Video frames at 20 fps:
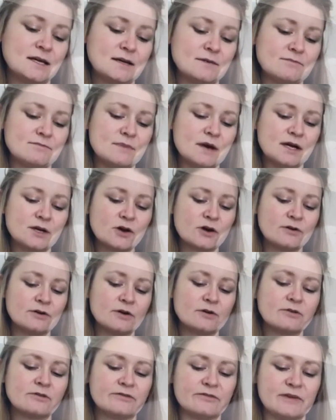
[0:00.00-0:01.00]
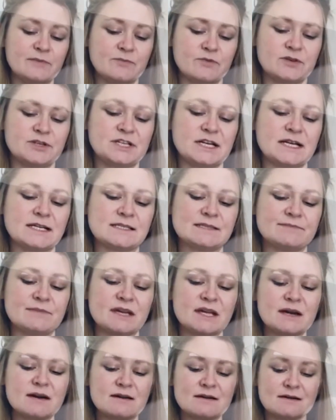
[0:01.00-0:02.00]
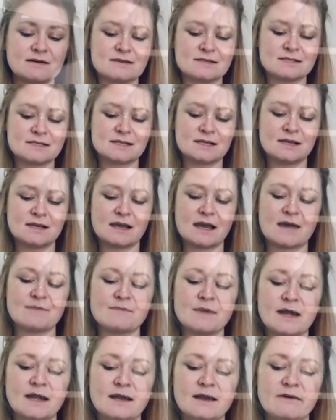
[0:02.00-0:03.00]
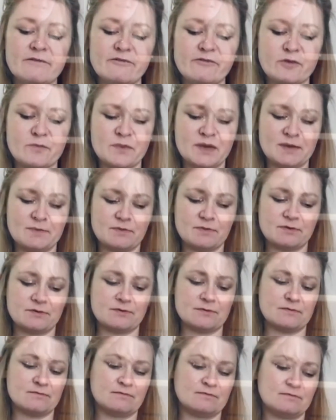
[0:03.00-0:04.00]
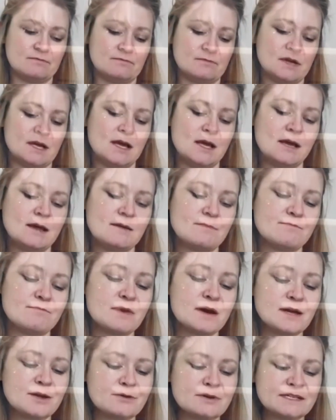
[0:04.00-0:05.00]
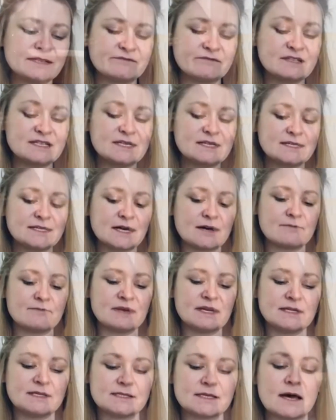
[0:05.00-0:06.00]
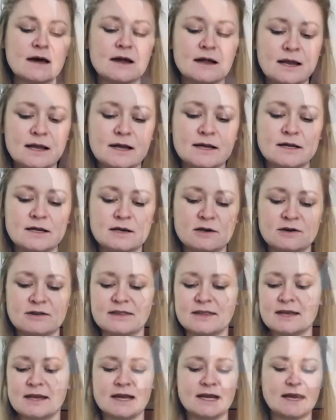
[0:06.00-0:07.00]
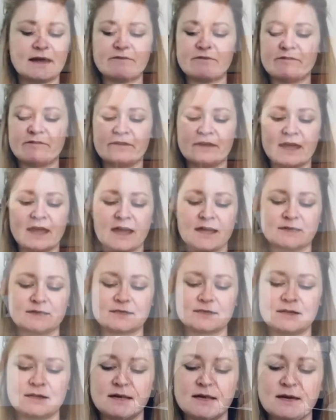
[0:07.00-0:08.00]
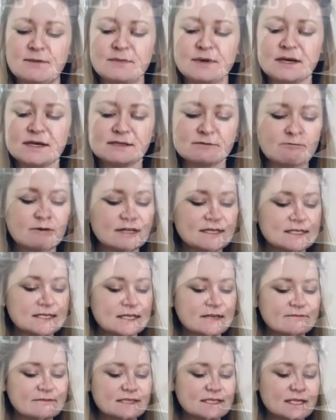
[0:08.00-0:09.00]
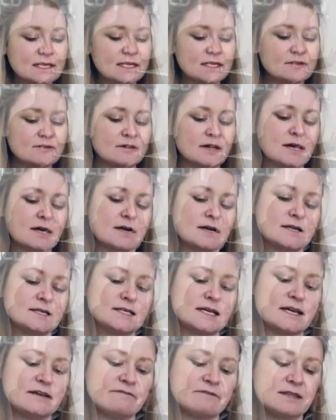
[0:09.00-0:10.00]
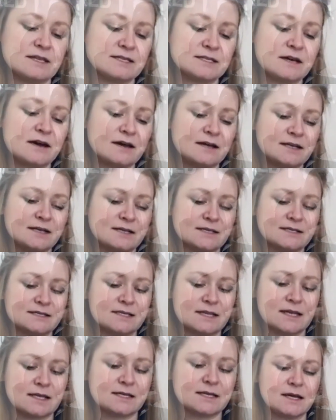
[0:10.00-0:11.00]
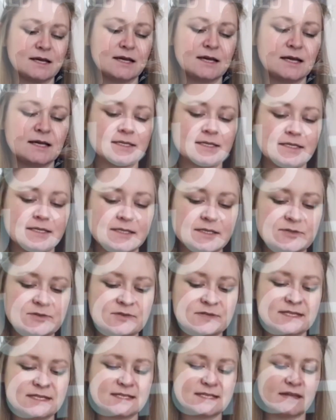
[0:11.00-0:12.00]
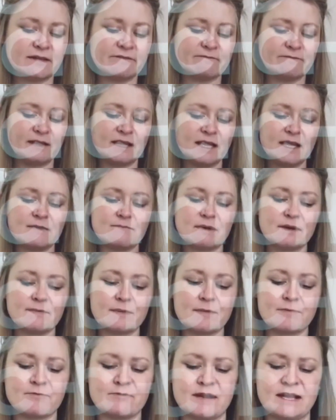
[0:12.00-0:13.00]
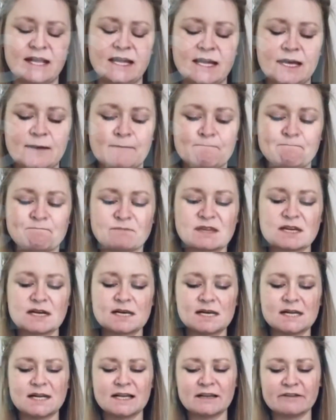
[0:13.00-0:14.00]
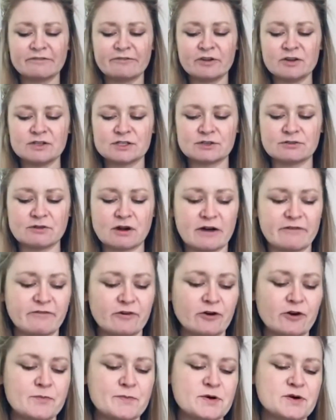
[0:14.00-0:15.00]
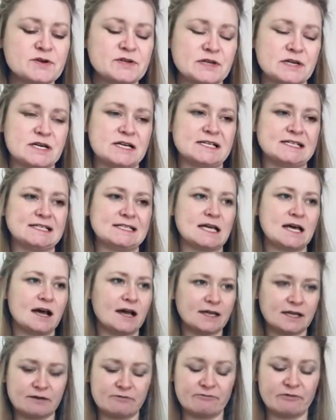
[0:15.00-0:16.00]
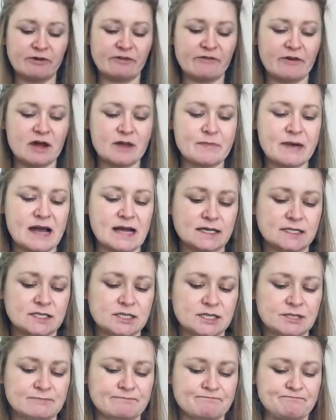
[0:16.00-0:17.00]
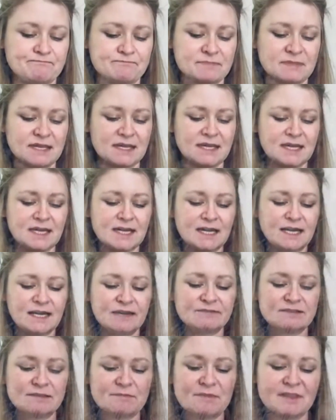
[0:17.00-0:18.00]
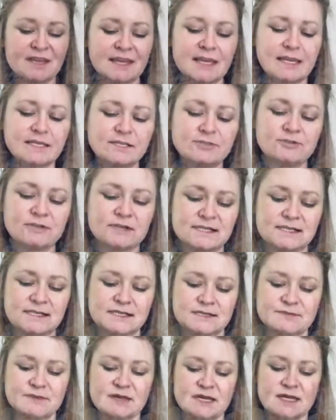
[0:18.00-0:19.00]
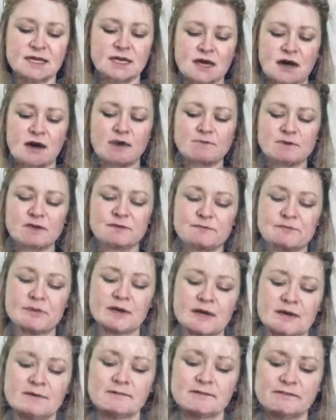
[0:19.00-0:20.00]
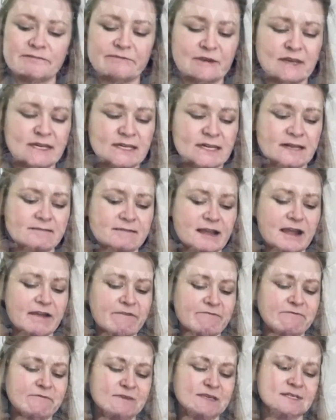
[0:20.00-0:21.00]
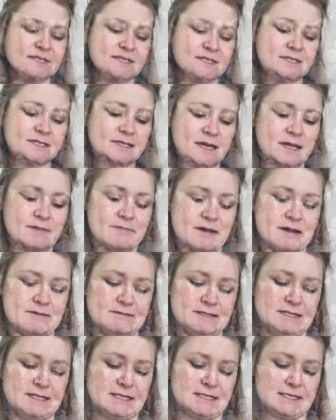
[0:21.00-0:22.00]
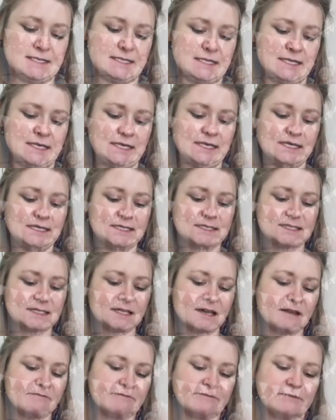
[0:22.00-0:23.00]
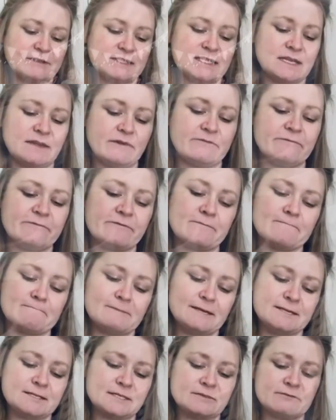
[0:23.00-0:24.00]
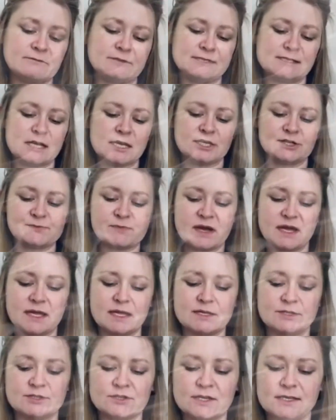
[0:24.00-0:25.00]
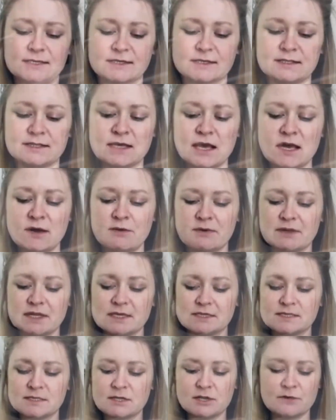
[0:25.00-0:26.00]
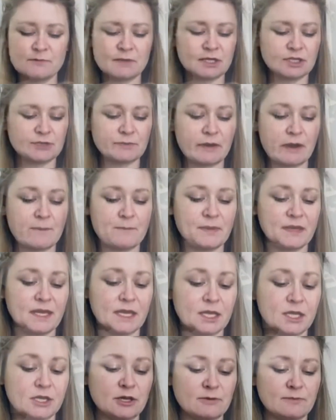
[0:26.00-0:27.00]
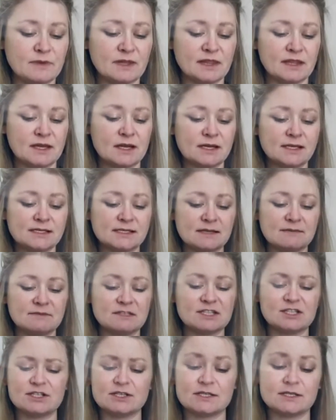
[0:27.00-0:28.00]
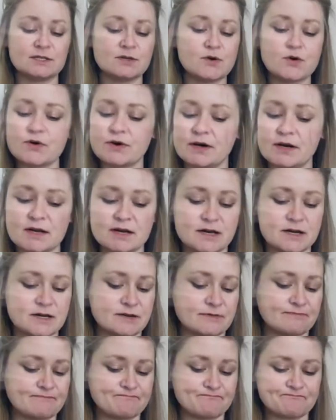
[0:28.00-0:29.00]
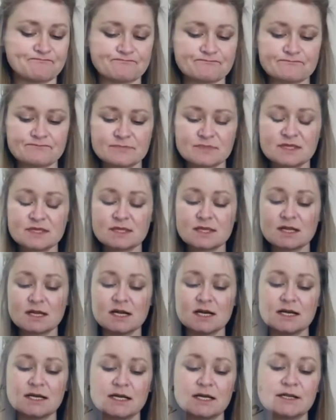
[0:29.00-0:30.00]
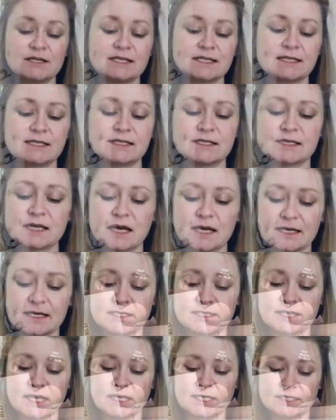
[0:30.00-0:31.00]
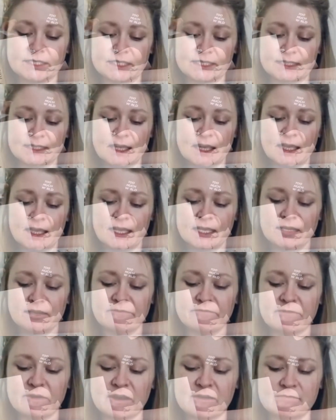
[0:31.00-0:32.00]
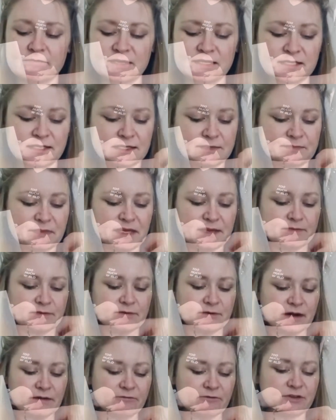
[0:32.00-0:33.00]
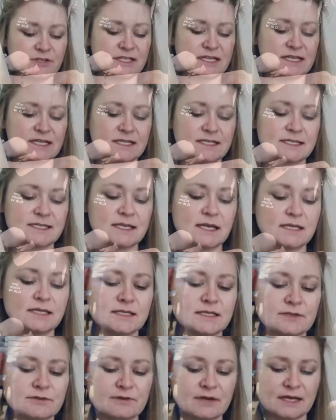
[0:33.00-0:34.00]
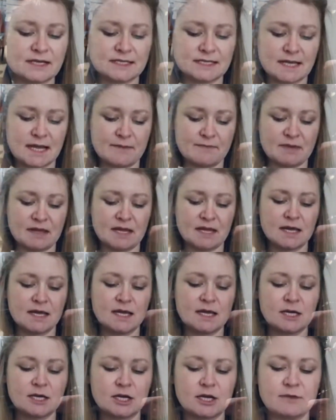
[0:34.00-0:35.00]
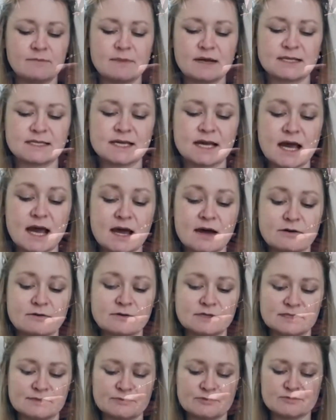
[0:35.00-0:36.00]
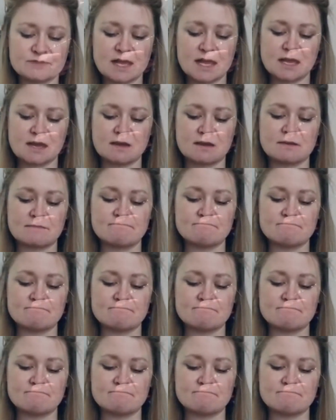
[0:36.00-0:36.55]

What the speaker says: my choreography projects, my art, and my love for people. My quest for detail means I learn a lot that I never forget, because once I've seen or heard even the tiniest thing, it is stored safely in my memory, like a photograph or a podcast that I can refer back to. If something interests me, I'm compelled to find out every detail about it. It's comforting for me to research my interests when there's so much about being human that I seem to just not know. I notice tiny changes in environments, people and routines that disorientate me, no matter how small they are.